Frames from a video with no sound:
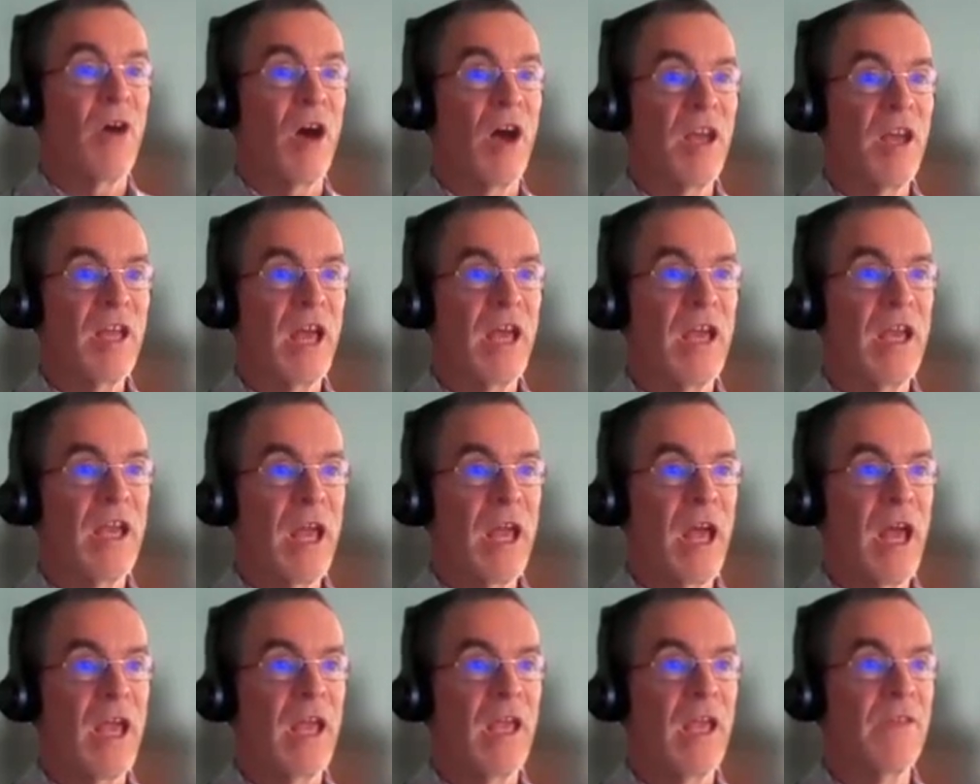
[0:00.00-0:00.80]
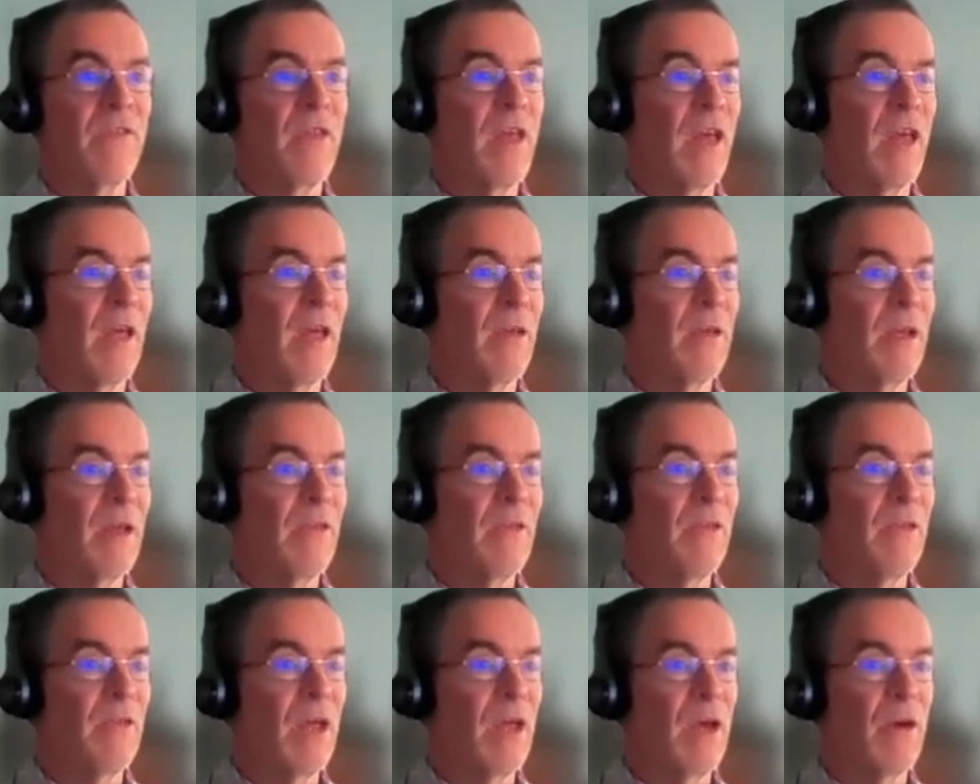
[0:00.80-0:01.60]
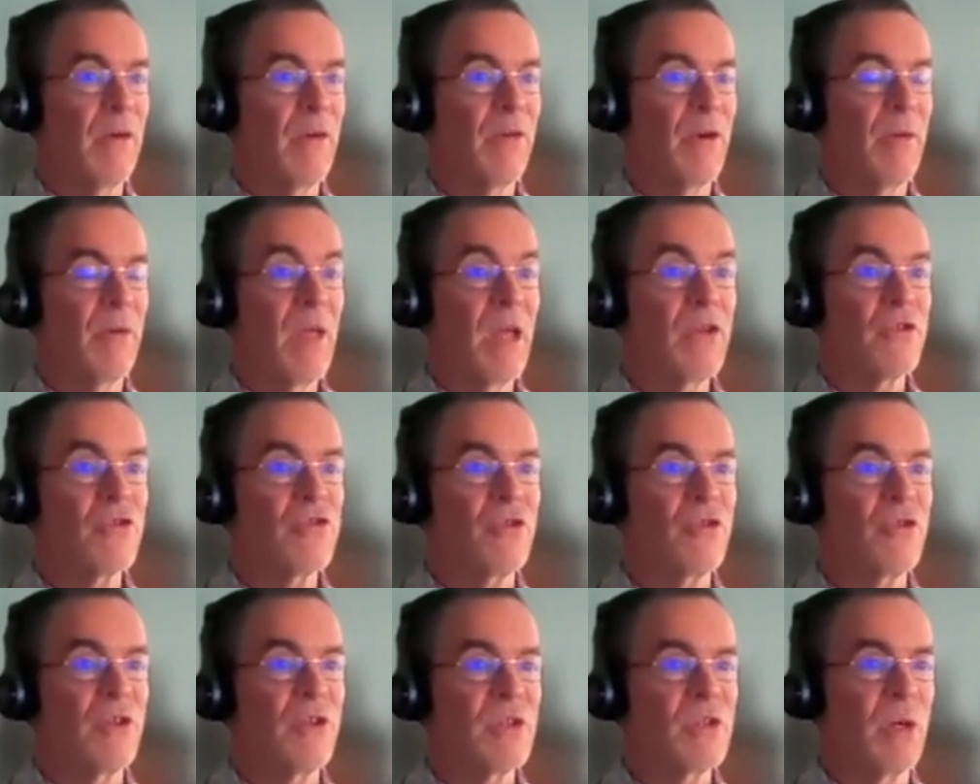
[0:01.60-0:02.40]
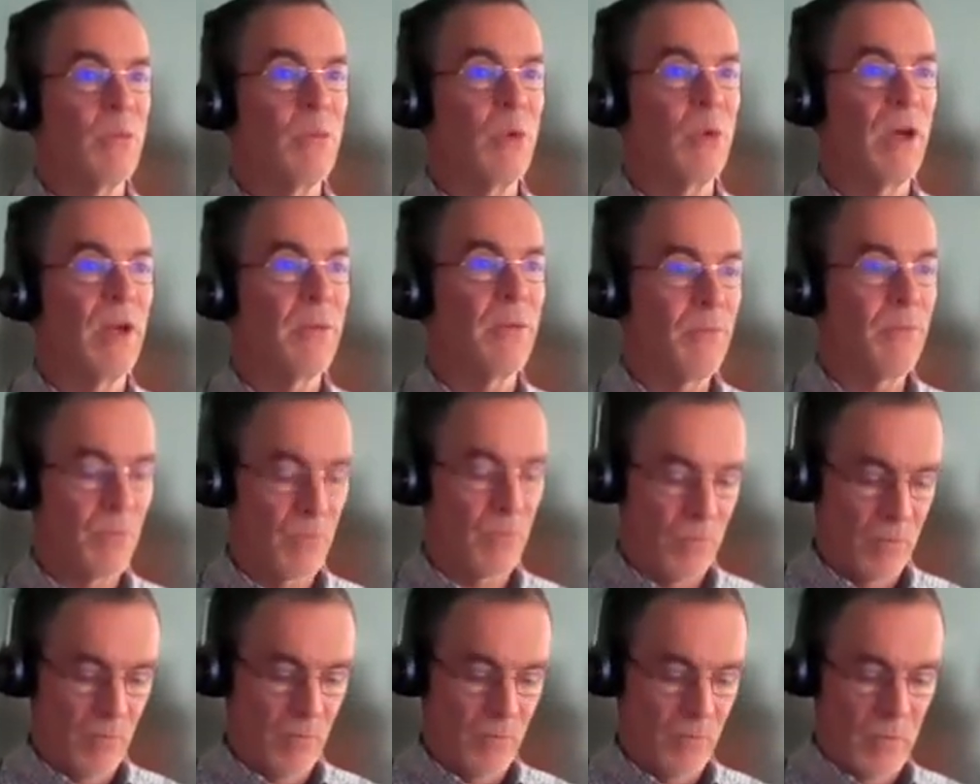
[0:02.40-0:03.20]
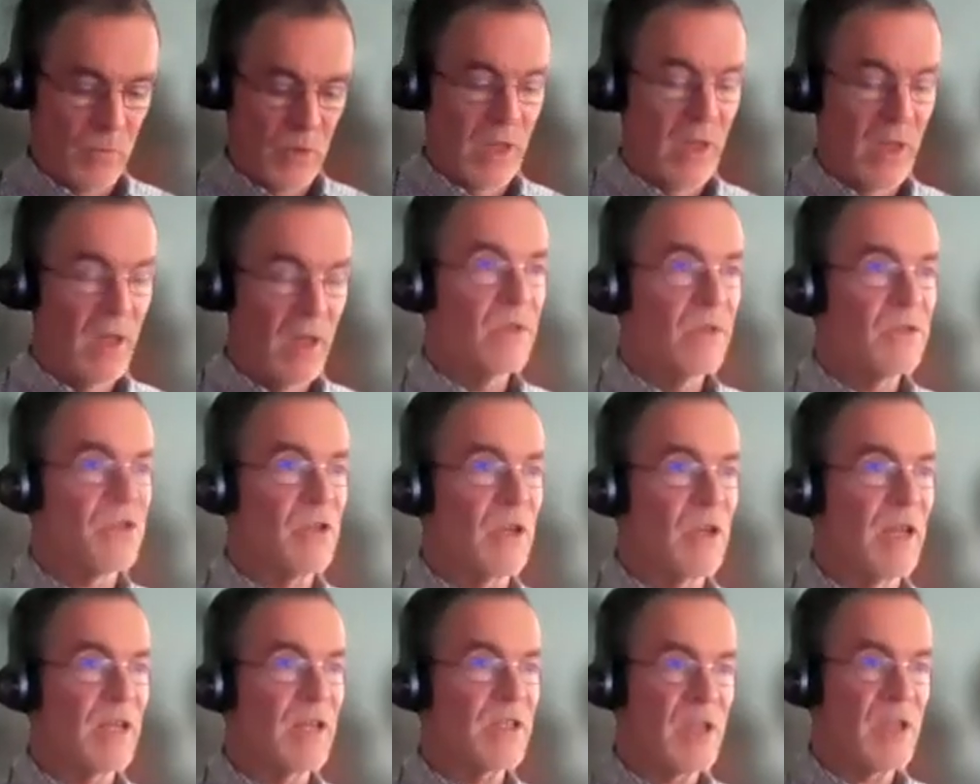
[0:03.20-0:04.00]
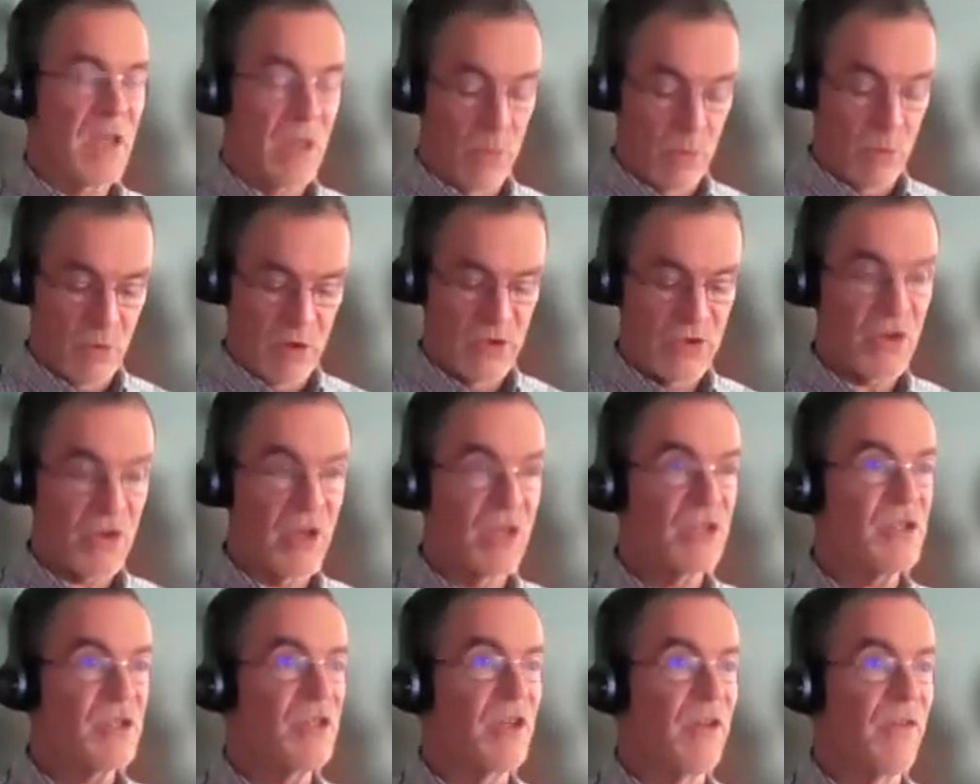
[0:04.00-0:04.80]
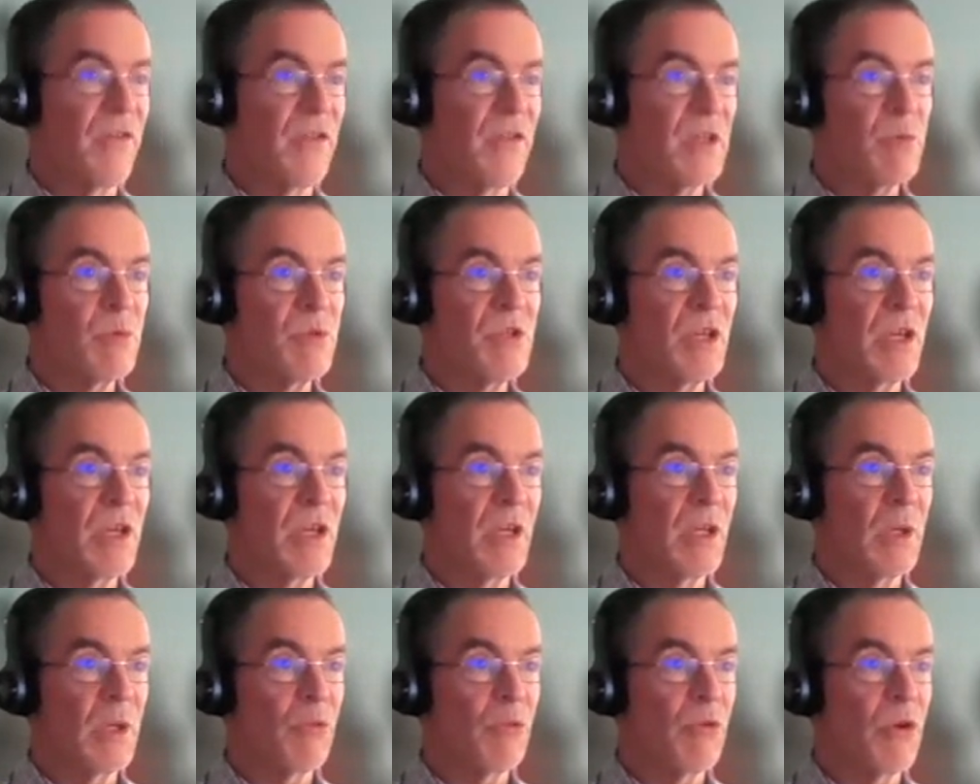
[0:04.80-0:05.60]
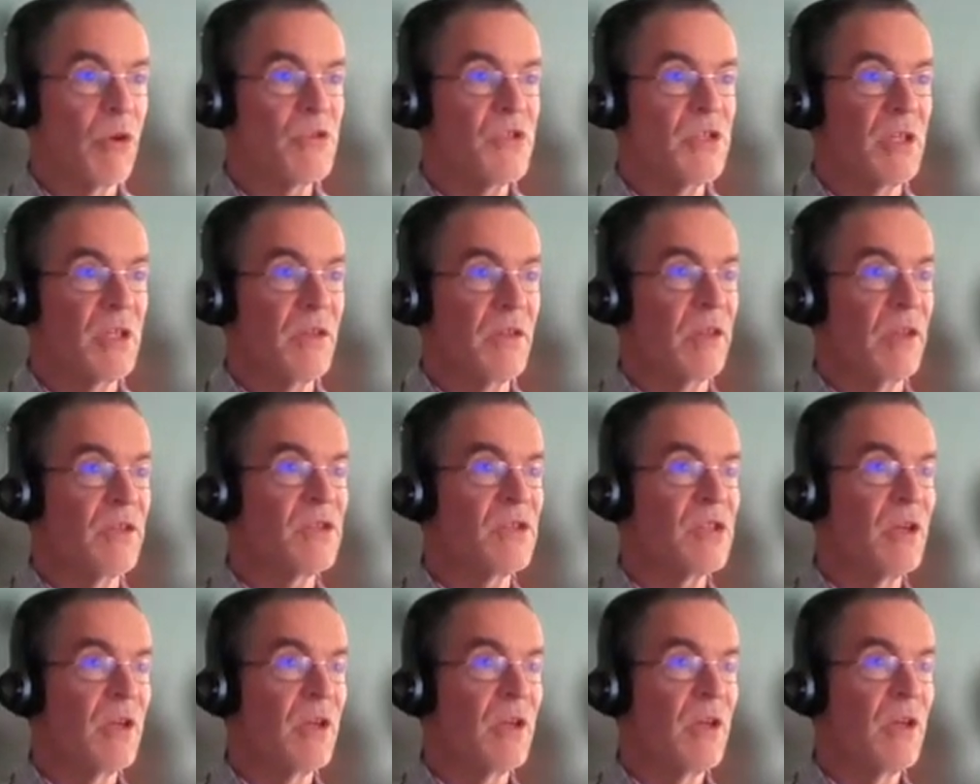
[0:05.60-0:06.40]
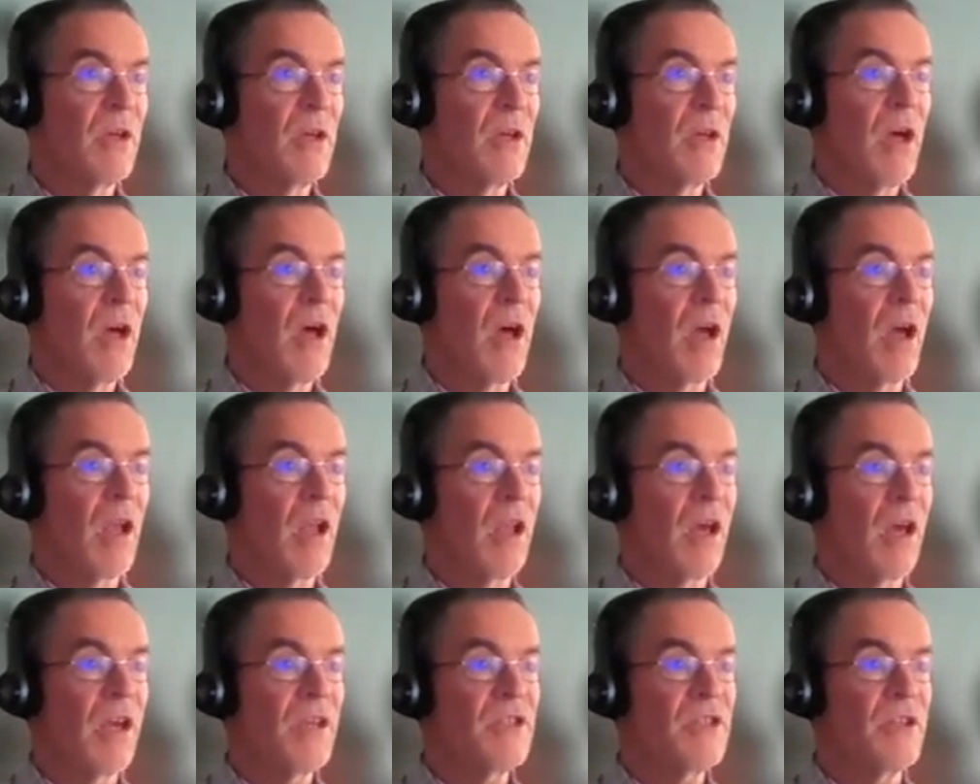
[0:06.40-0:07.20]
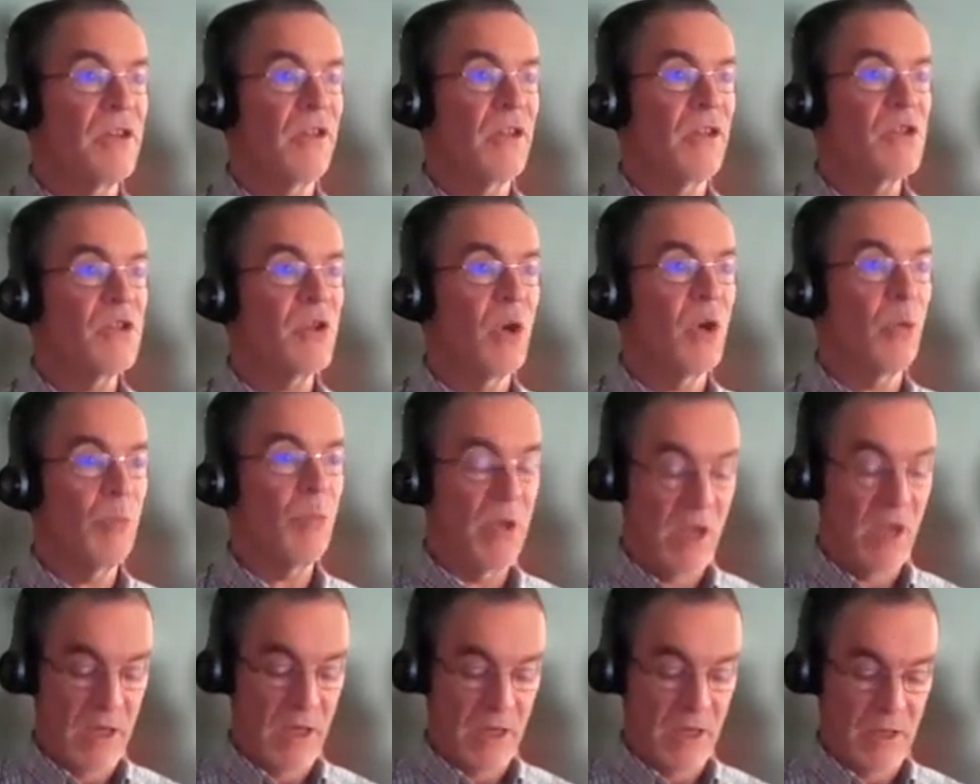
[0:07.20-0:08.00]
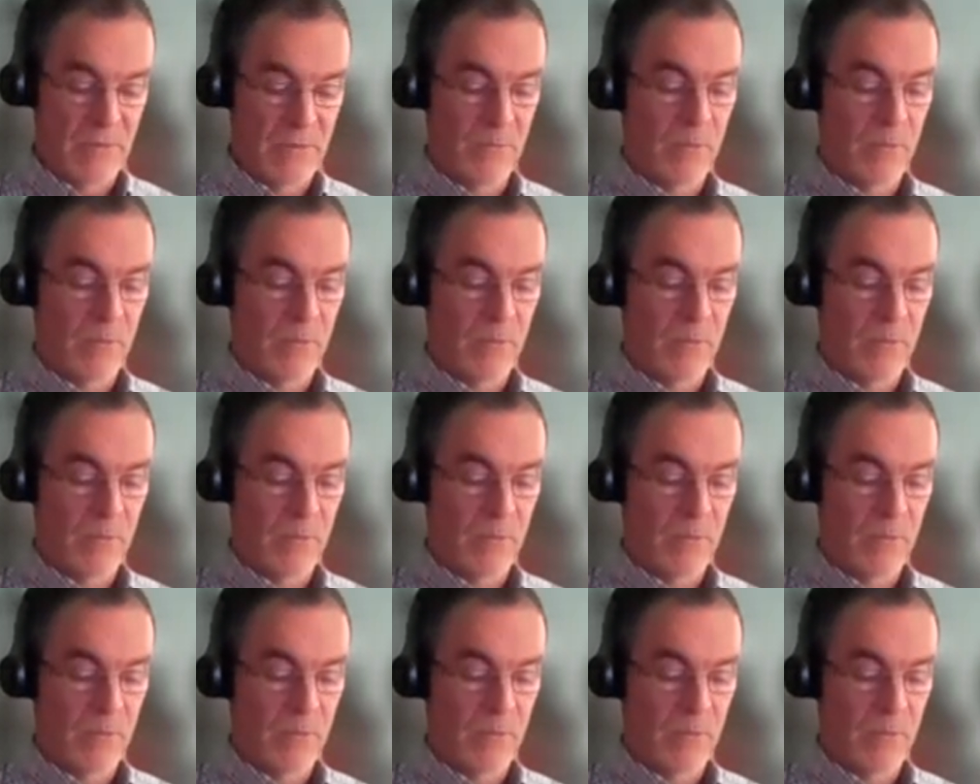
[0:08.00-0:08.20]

IKK in their entry somewhere. So let's say we're interested in this particular protein that's highlighted at the top here.